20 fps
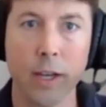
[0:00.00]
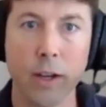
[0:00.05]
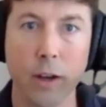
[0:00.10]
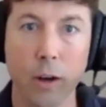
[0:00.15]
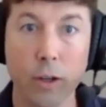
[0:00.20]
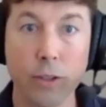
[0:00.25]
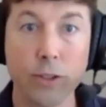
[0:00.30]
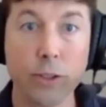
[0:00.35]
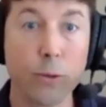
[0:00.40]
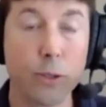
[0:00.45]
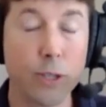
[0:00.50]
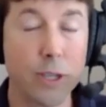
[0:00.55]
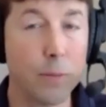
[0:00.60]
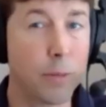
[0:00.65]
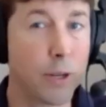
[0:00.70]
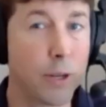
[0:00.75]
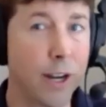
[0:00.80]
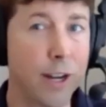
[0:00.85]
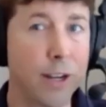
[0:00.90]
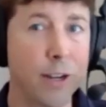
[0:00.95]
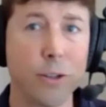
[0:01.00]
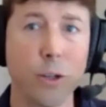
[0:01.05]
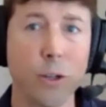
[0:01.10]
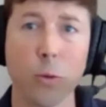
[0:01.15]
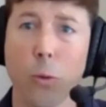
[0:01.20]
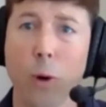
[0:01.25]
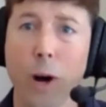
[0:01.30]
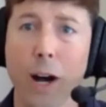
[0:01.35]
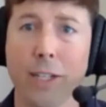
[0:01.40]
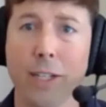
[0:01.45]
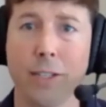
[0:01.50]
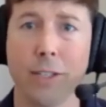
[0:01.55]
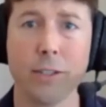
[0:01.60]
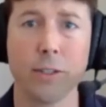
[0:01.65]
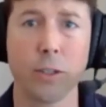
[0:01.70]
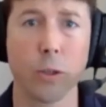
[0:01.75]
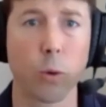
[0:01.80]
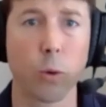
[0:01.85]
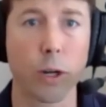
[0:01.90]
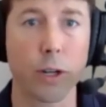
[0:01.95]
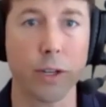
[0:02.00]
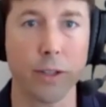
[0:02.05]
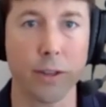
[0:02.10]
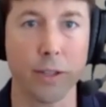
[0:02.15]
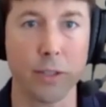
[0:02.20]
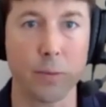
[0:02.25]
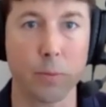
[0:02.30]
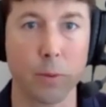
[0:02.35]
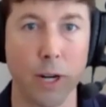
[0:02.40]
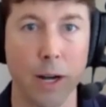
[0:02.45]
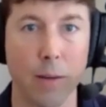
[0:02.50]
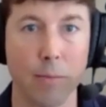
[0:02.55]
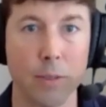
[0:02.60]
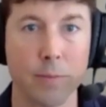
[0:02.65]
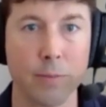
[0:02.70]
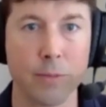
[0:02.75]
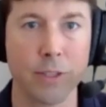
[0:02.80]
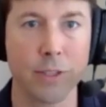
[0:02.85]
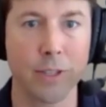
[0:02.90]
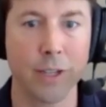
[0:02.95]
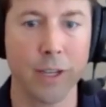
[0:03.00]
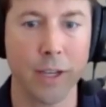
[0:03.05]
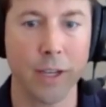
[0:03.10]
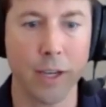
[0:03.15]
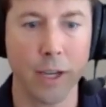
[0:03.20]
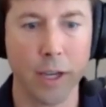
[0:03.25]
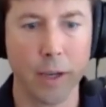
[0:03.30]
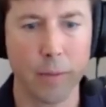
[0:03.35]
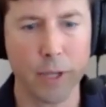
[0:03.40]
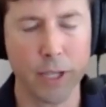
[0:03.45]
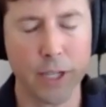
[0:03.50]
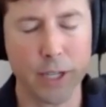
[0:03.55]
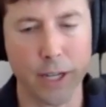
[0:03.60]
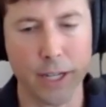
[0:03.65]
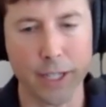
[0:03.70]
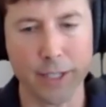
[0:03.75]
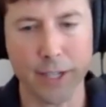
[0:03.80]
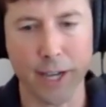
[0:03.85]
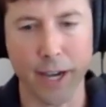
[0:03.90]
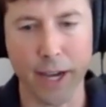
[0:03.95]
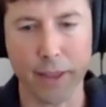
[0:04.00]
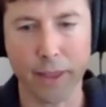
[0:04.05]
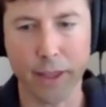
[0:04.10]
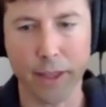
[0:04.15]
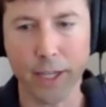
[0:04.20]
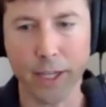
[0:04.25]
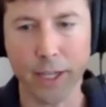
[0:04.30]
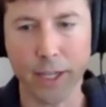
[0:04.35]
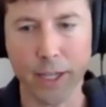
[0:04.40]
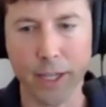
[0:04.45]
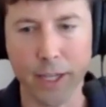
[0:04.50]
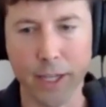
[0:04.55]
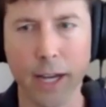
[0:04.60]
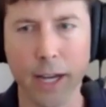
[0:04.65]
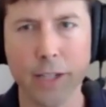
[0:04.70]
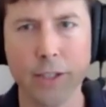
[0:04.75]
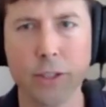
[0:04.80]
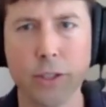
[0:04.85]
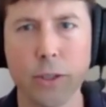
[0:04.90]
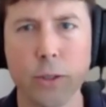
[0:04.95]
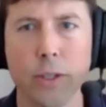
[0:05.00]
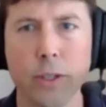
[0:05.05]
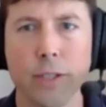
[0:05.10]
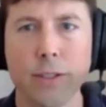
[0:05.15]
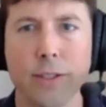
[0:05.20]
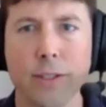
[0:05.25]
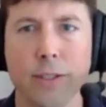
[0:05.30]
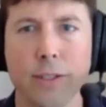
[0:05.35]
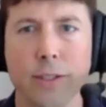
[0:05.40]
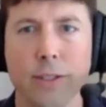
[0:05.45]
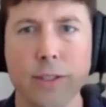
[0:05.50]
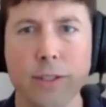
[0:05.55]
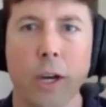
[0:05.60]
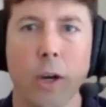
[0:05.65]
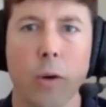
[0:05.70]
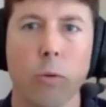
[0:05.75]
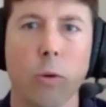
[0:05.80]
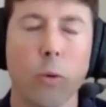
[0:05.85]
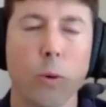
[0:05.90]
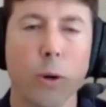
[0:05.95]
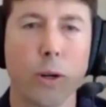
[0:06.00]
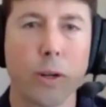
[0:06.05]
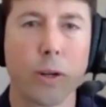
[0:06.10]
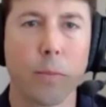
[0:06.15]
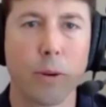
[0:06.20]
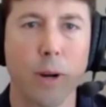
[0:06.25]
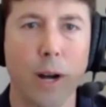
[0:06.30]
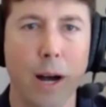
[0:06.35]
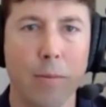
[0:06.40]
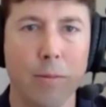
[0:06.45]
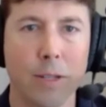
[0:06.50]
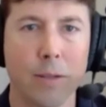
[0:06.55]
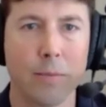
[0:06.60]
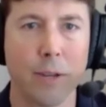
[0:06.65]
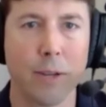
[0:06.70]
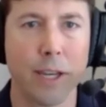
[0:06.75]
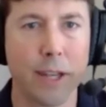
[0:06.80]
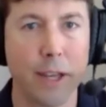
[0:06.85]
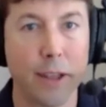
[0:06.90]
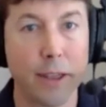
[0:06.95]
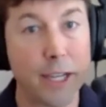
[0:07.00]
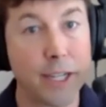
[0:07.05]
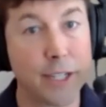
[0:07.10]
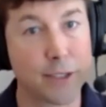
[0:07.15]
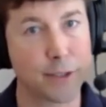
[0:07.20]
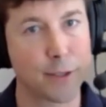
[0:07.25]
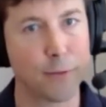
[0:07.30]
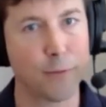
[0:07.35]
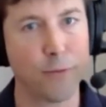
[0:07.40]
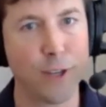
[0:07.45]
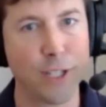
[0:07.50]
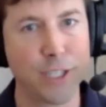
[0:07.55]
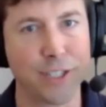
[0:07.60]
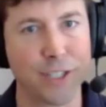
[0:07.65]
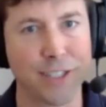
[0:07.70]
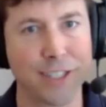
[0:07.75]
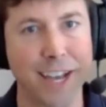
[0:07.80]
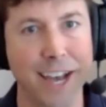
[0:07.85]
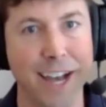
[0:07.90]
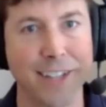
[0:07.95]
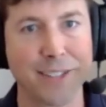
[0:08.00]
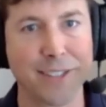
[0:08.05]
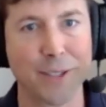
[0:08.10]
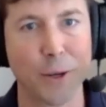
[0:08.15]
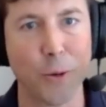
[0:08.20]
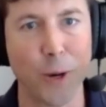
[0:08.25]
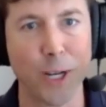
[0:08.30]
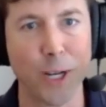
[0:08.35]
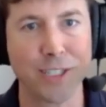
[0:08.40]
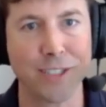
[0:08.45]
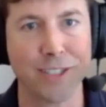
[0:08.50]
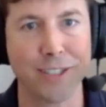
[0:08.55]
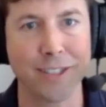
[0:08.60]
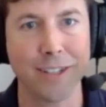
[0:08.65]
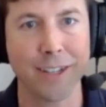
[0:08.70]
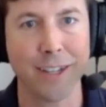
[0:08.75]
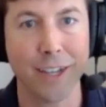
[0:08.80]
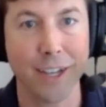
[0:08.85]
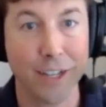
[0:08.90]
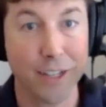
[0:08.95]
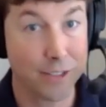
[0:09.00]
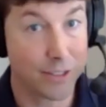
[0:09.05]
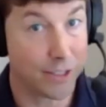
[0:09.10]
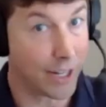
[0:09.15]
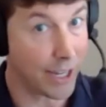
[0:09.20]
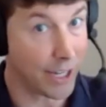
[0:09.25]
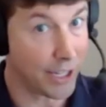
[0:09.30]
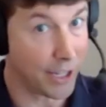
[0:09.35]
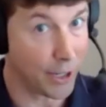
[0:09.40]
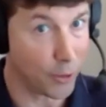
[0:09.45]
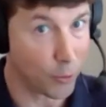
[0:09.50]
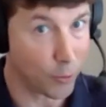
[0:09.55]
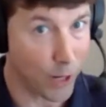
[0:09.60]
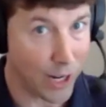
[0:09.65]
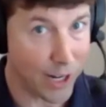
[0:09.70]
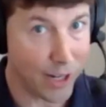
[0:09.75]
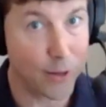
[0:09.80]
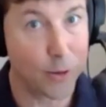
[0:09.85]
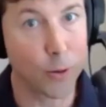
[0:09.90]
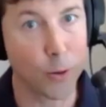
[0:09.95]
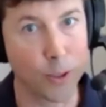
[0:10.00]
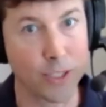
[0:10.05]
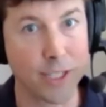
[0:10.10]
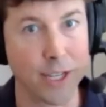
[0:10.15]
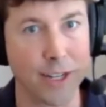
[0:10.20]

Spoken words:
Also, keep an eye on your watch as you're working these problems because I think a lot of students will work a problem and they think it's sufficient to ask the question, did I get it right or didn't I?